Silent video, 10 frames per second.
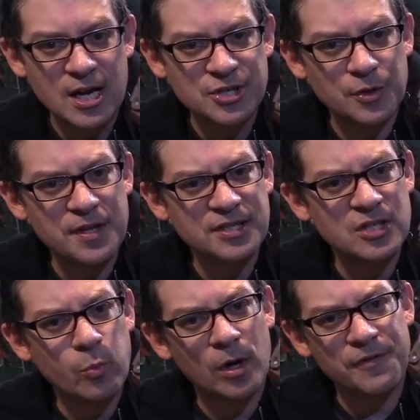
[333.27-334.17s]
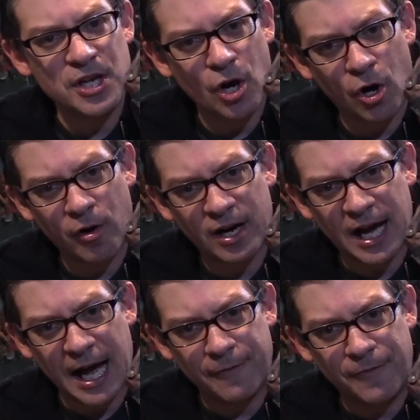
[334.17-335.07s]
So this is one of the
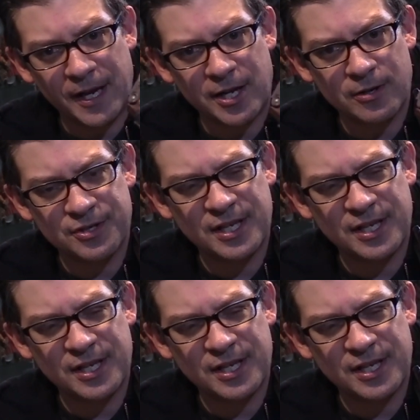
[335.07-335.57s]
Uruk-hai figures.